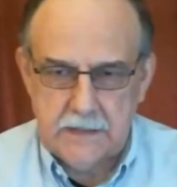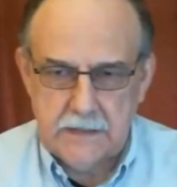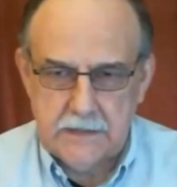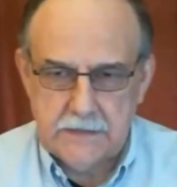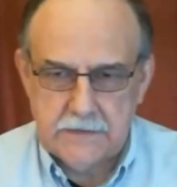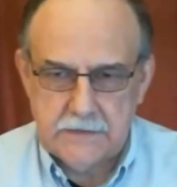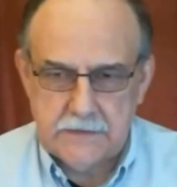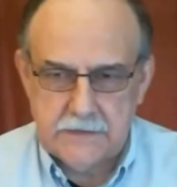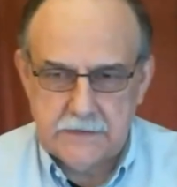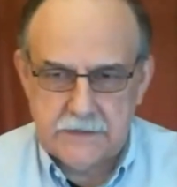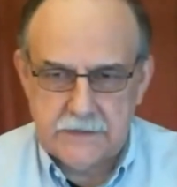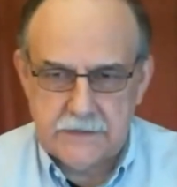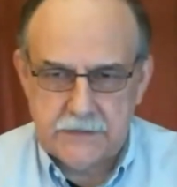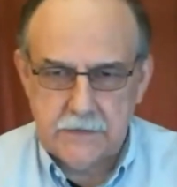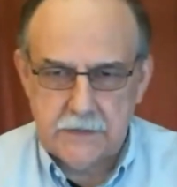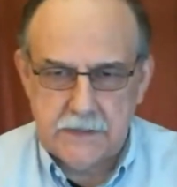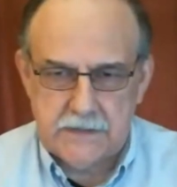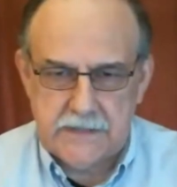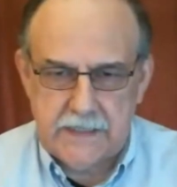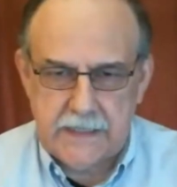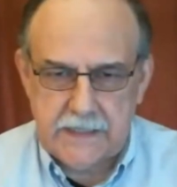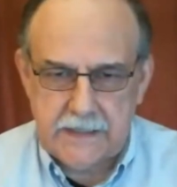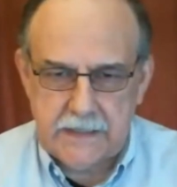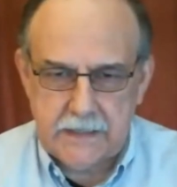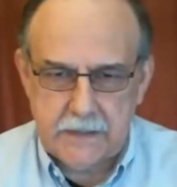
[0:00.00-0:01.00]
So
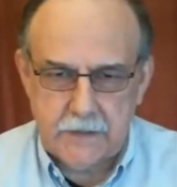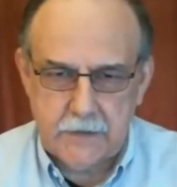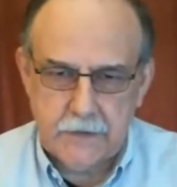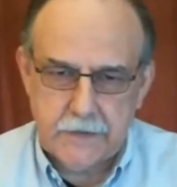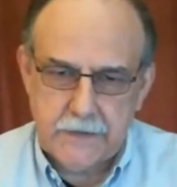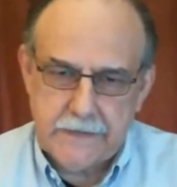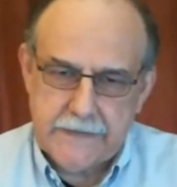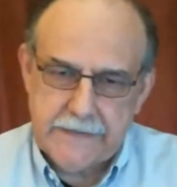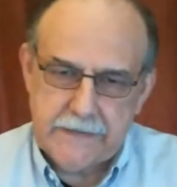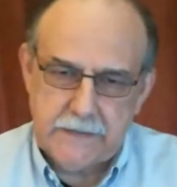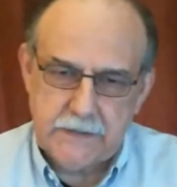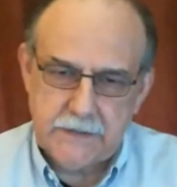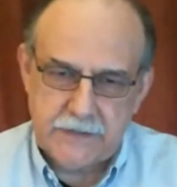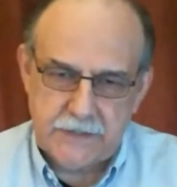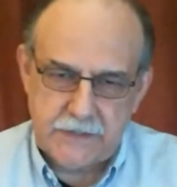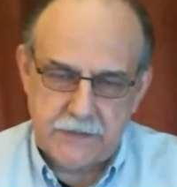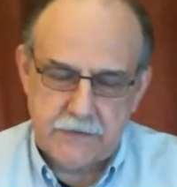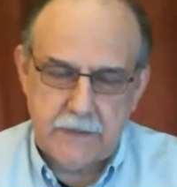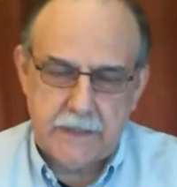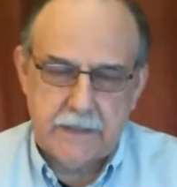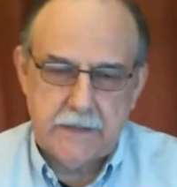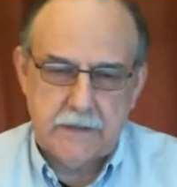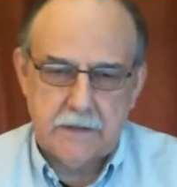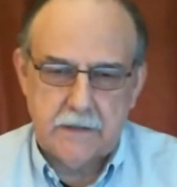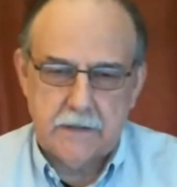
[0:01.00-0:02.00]
a technical
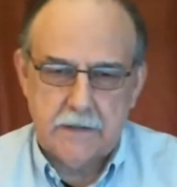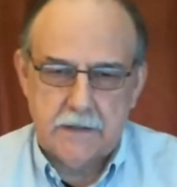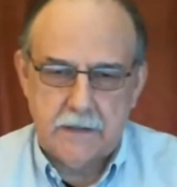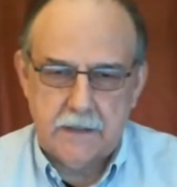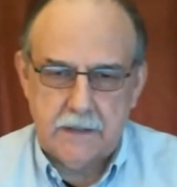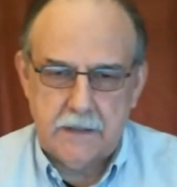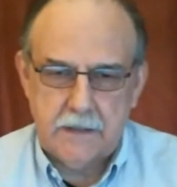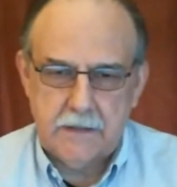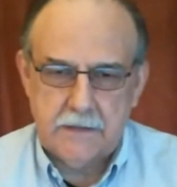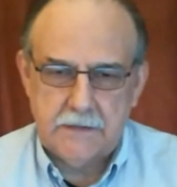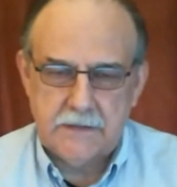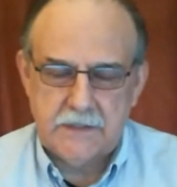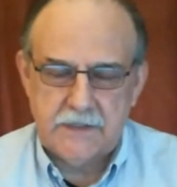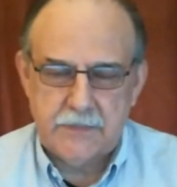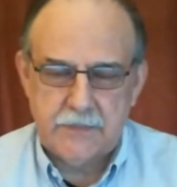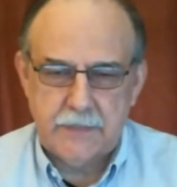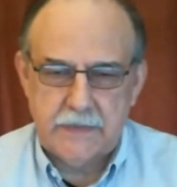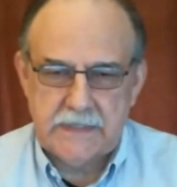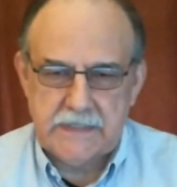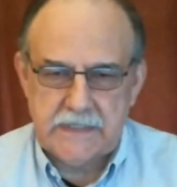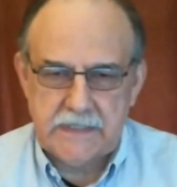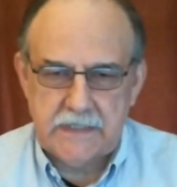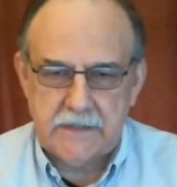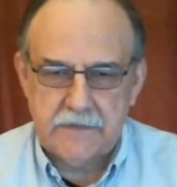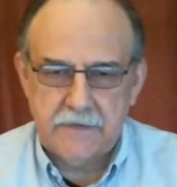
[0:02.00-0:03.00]
illustrator
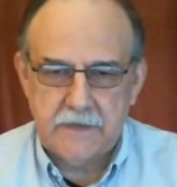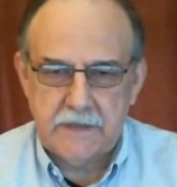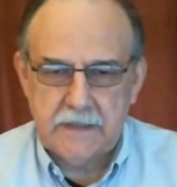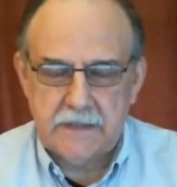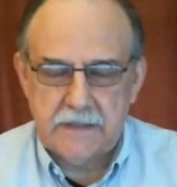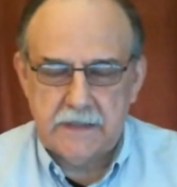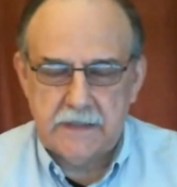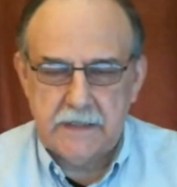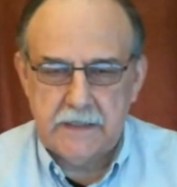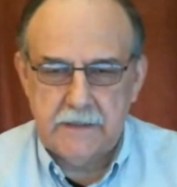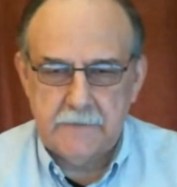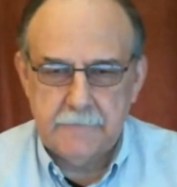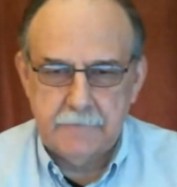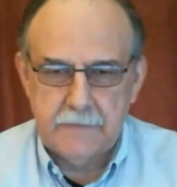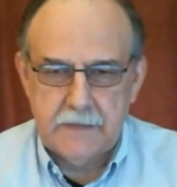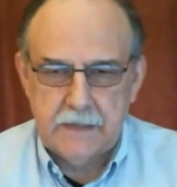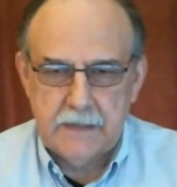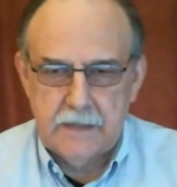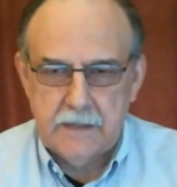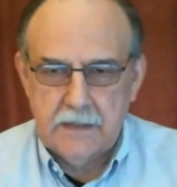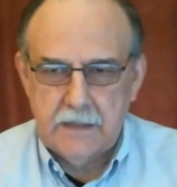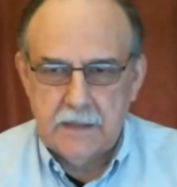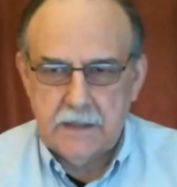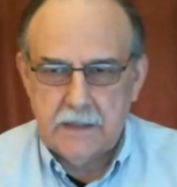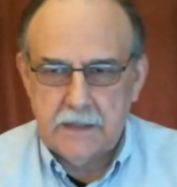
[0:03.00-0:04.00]
specifically
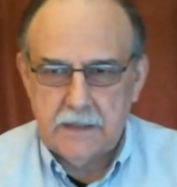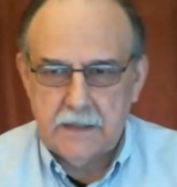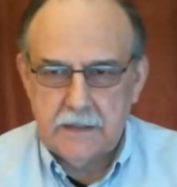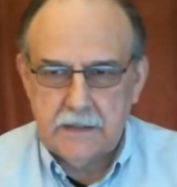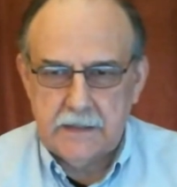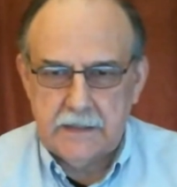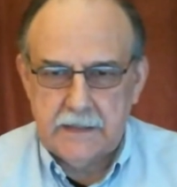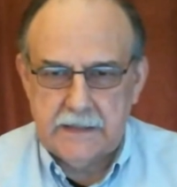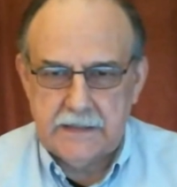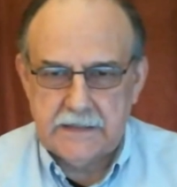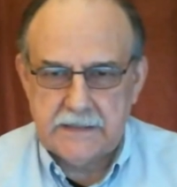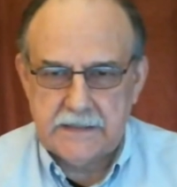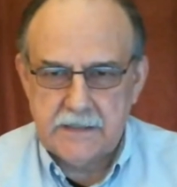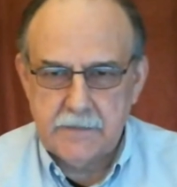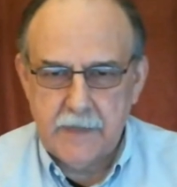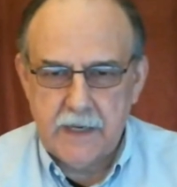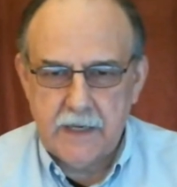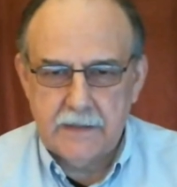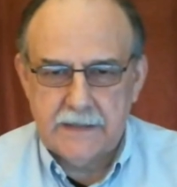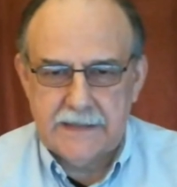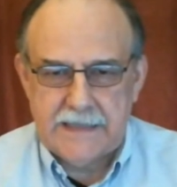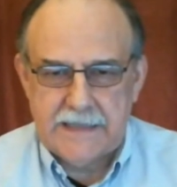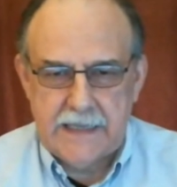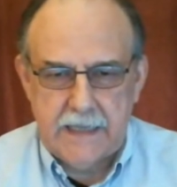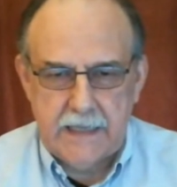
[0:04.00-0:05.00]
is
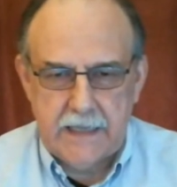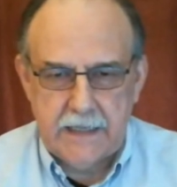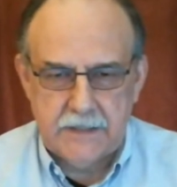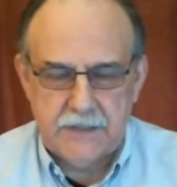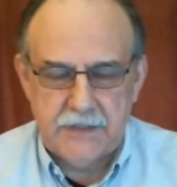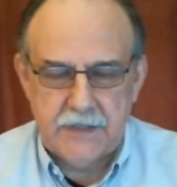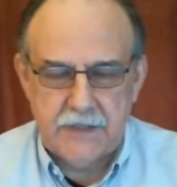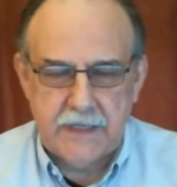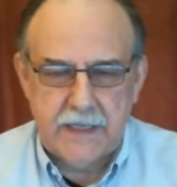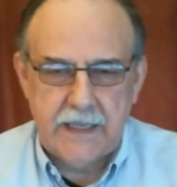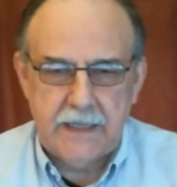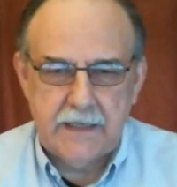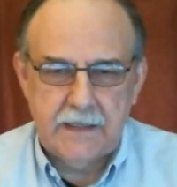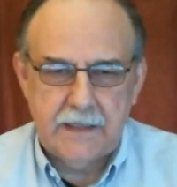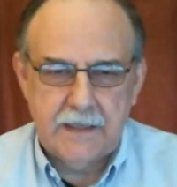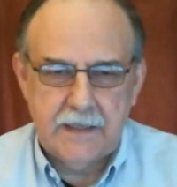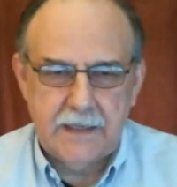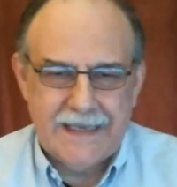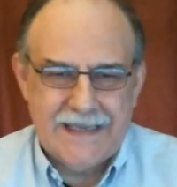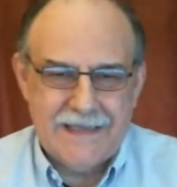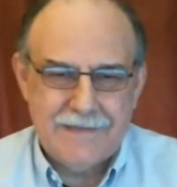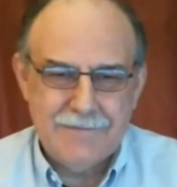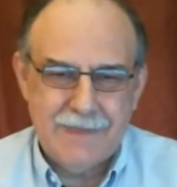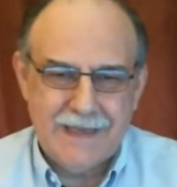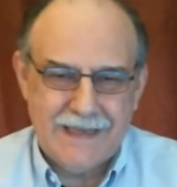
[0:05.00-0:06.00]
about educating
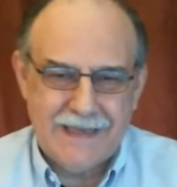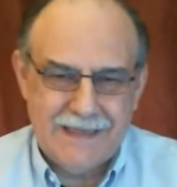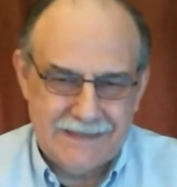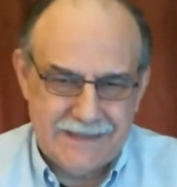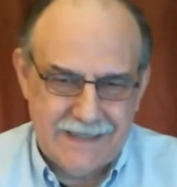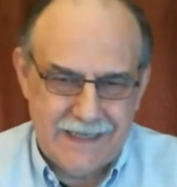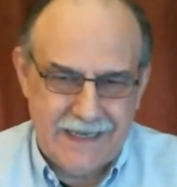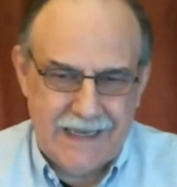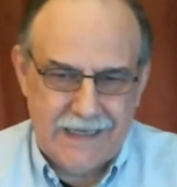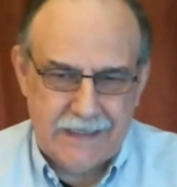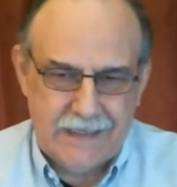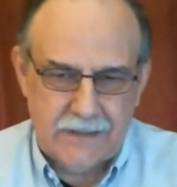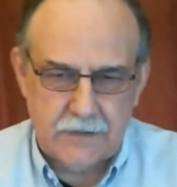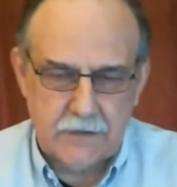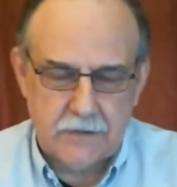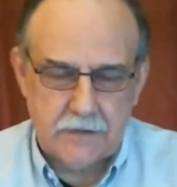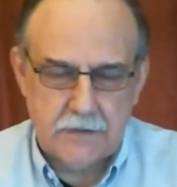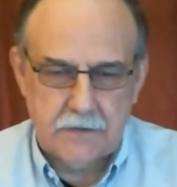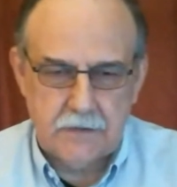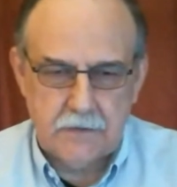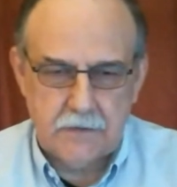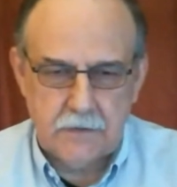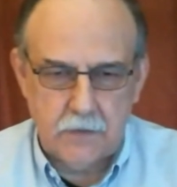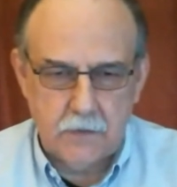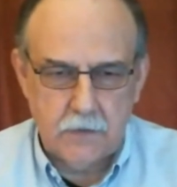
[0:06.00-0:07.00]
a
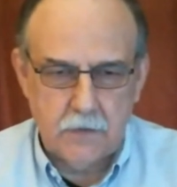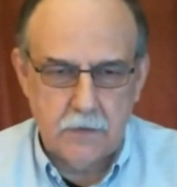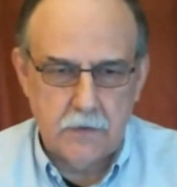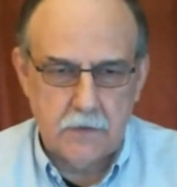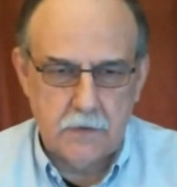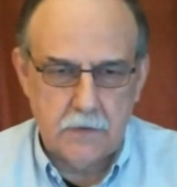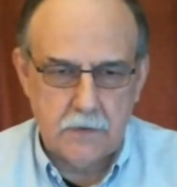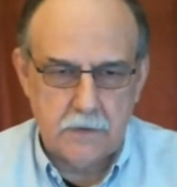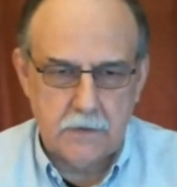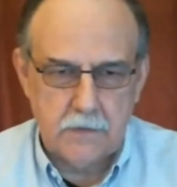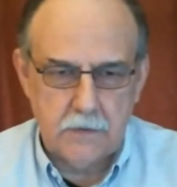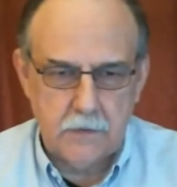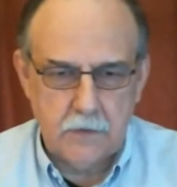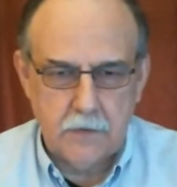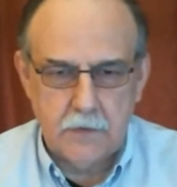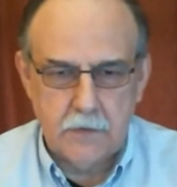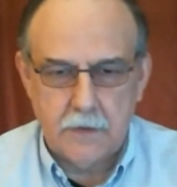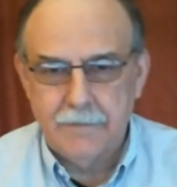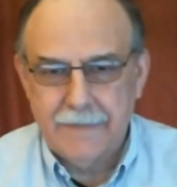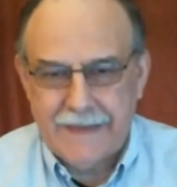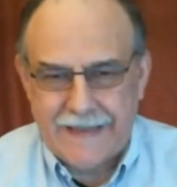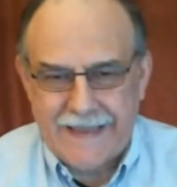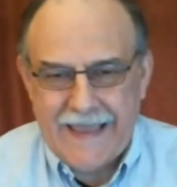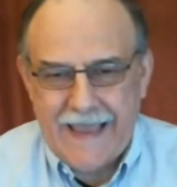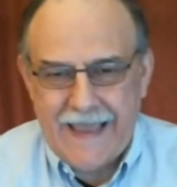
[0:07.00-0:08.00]
maintainer or a
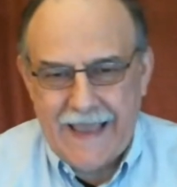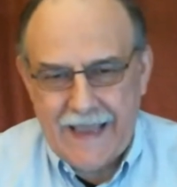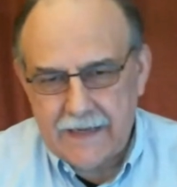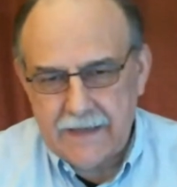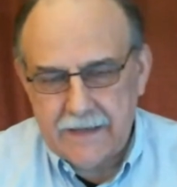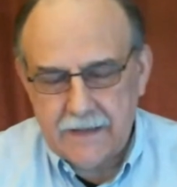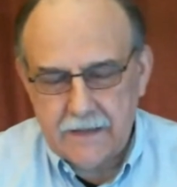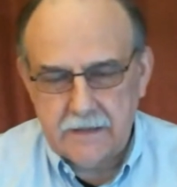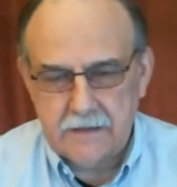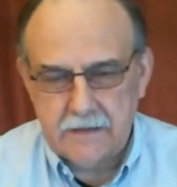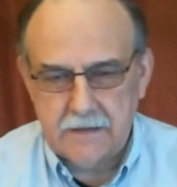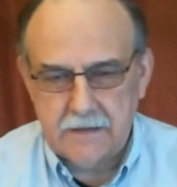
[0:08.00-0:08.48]
mechanic